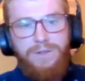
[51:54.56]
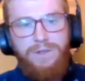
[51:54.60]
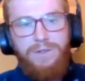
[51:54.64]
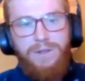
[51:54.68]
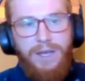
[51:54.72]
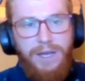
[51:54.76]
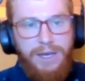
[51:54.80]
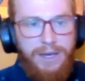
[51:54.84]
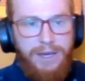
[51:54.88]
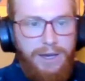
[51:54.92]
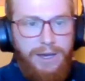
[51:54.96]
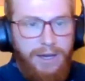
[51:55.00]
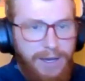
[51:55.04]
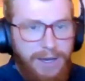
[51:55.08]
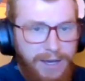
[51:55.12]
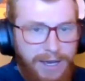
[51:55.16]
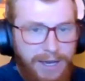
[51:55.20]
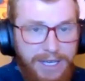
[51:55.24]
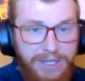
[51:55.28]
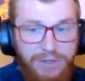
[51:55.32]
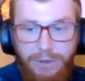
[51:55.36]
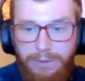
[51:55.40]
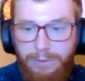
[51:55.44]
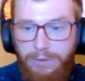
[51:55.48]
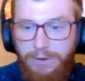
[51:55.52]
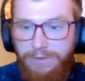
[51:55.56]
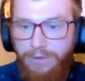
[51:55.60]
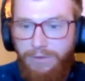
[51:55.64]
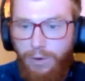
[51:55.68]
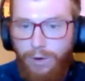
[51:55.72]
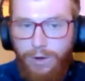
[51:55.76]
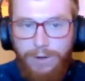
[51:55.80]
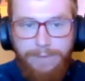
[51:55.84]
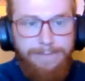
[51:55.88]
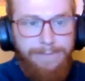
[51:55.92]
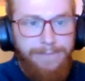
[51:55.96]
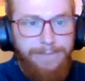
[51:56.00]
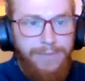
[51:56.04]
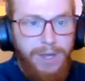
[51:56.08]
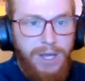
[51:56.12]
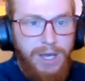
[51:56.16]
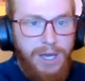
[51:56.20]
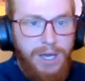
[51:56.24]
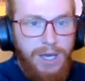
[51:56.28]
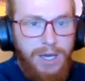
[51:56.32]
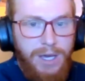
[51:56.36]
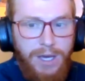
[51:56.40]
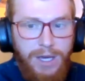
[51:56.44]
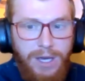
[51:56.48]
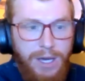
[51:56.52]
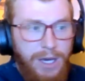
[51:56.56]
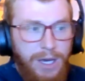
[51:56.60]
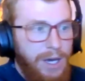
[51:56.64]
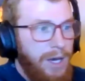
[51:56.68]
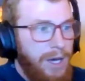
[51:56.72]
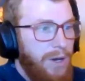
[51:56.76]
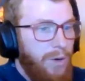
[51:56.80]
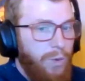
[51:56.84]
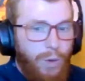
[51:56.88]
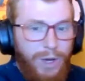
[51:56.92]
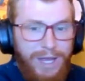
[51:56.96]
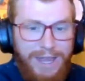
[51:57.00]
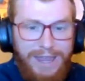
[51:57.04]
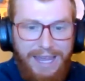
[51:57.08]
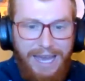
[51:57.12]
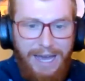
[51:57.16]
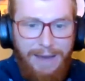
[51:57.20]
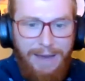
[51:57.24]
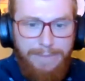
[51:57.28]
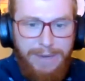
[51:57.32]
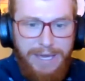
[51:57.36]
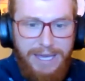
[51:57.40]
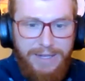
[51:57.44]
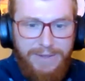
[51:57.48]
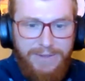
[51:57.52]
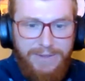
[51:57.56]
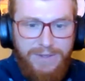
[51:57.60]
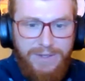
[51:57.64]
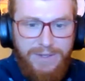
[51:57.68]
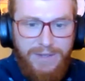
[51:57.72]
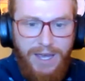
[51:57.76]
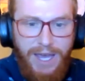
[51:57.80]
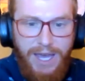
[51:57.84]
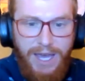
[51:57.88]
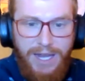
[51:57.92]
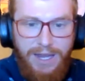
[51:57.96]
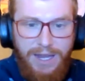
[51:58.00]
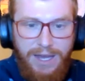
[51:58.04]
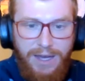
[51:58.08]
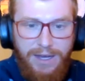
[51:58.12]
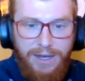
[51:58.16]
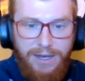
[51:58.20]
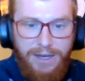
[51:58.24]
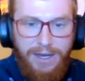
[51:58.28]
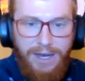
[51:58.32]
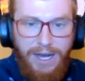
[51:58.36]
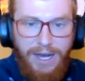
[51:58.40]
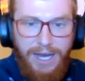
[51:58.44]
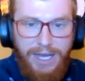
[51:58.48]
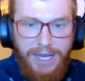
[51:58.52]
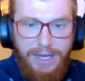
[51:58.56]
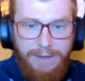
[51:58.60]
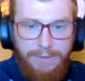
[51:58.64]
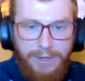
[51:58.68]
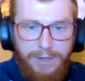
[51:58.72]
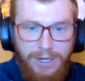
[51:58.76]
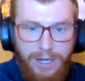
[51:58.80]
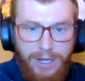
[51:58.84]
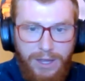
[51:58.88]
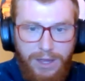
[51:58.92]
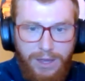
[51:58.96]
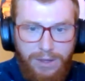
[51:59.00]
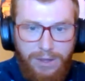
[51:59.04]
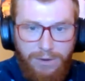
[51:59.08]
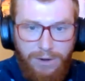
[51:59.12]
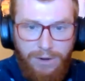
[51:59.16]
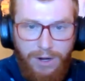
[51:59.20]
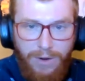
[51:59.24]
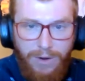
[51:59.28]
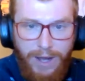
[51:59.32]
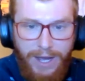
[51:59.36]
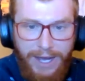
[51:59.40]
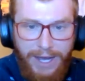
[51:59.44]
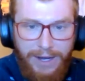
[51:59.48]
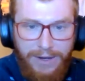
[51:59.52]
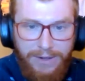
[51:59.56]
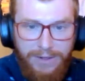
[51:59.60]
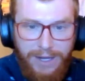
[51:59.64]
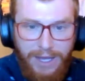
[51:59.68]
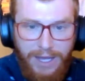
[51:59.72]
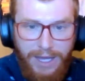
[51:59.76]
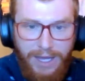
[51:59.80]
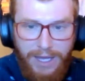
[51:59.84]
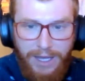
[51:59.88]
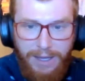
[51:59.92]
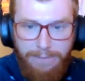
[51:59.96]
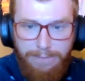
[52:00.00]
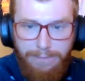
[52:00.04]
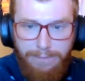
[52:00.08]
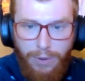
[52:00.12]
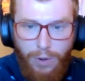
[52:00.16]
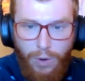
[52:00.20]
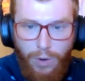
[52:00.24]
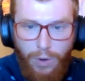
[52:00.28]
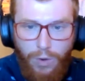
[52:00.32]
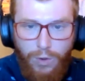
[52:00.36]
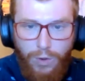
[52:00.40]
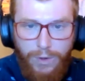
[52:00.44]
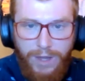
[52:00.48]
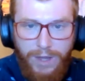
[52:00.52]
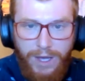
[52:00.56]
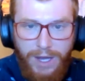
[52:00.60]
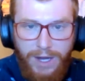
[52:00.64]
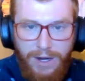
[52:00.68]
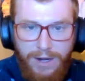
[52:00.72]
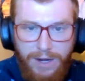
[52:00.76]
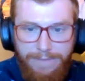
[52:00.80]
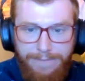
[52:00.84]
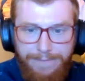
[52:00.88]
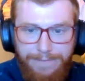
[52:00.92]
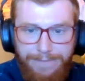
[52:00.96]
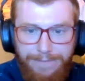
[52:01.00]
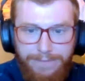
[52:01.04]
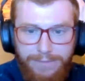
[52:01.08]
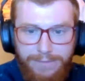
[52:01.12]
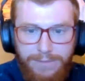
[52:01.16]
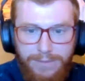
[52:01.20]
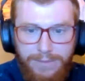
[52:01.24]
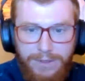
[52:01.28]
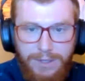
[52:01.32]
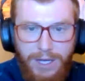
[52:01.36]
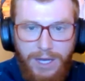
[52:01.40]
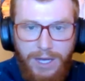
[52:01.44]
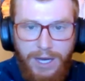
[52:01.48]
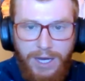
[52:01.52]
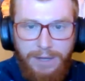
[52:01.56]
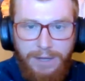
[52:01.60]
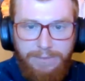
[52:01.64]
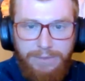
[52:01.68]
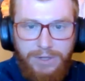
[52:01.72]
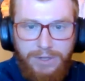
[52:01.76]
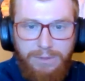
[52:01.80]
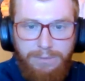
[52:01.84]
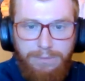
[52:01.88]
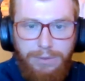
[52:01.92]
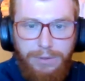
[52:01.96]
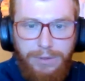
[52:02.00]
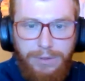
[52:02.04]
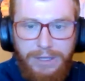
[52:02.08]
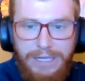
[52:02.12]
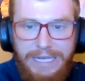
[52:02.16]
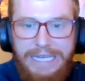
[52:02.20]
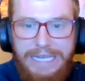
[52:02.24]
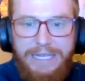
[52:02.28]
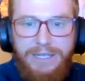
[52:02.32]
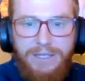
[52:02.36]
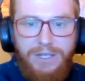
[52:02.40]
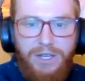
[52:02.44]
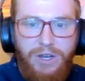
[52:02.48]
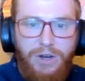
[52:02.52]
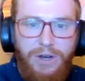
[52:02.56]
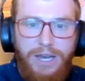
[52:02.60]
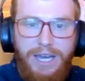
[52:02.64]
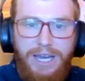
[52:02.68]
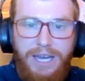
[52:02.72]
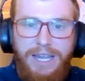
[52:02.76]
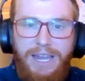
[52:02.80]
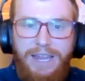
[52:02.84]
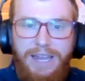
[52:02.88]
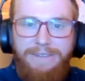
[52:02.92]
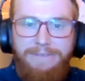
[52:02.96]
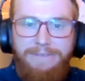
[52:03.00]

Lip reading: and as we move forward. With that being said, I am going to throw out a poll there. Please go ahead